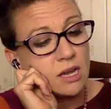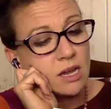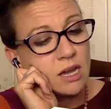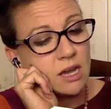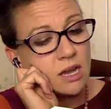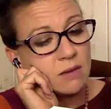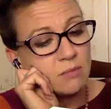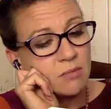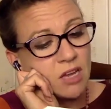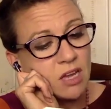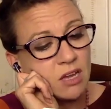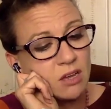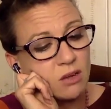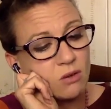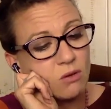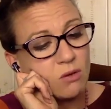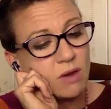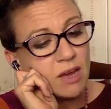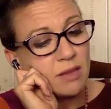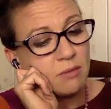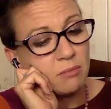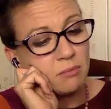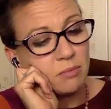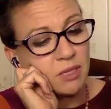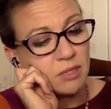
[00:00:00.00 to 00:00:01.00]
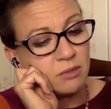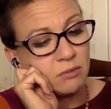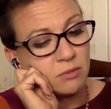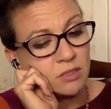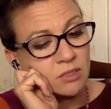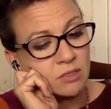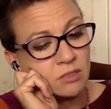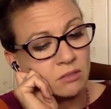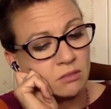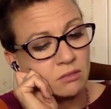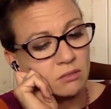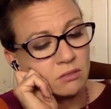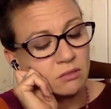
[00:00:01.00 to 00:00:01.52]
I'm not quite
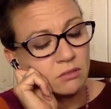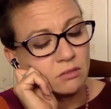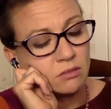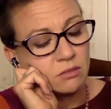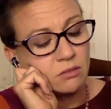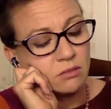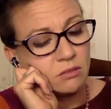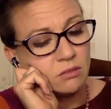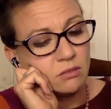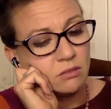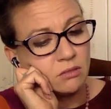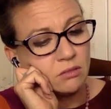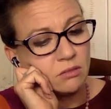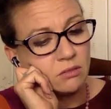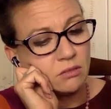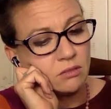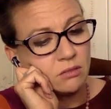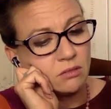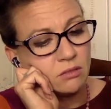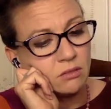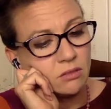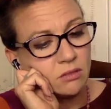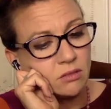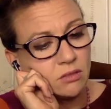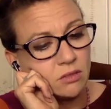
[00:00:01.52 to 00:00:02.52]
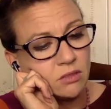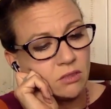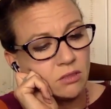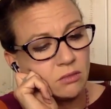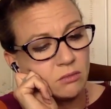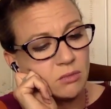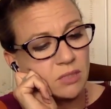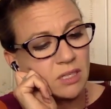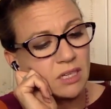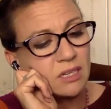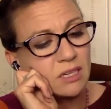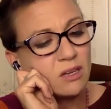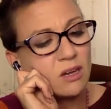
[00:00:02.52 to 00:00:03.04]
bedridden,
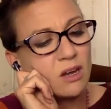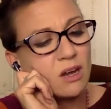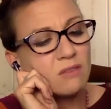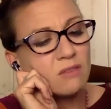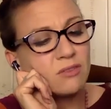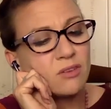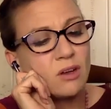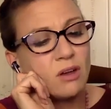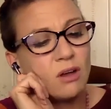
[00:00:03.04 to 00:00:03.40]
but I cough